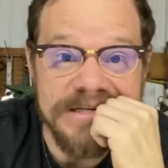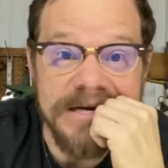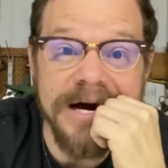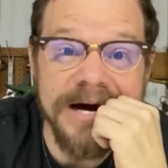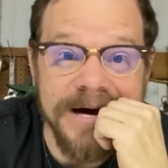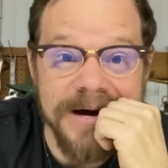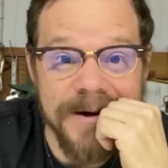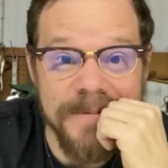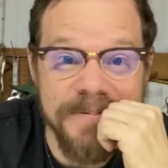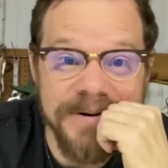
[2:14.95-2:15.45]

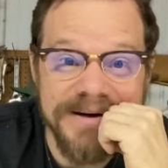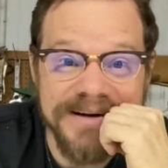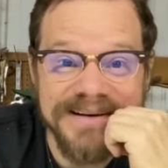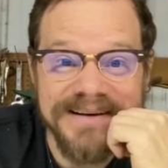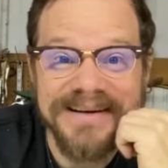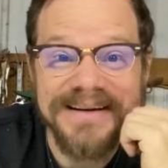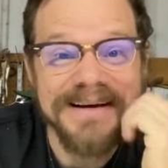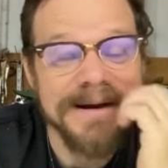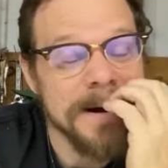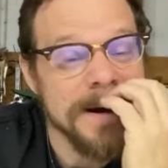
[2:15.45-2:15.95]
up.
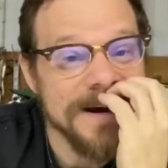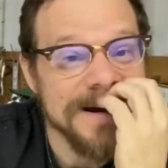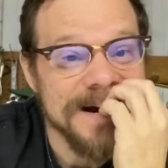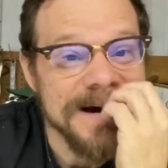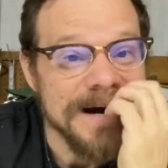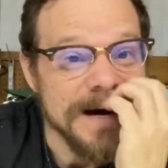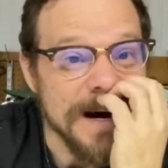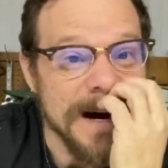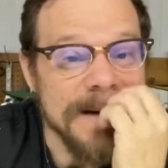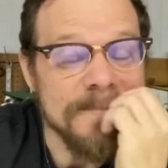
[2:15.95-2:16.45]

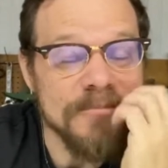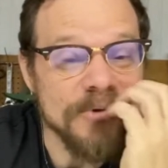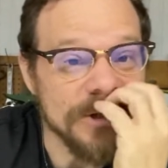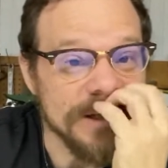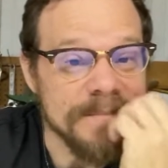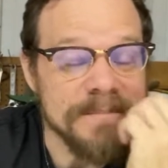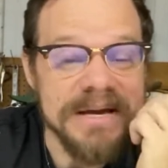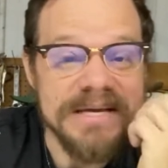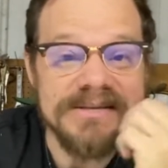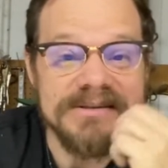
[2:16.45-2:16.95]
I'm
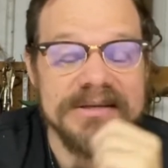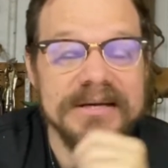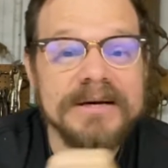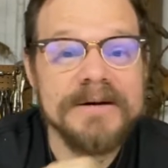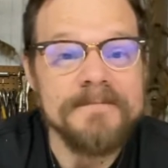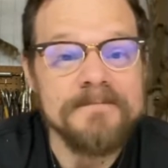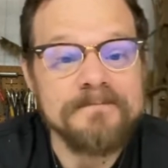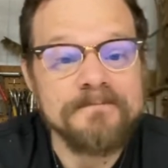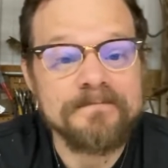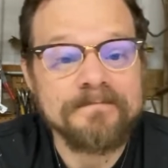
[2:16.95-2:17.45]
really messed up.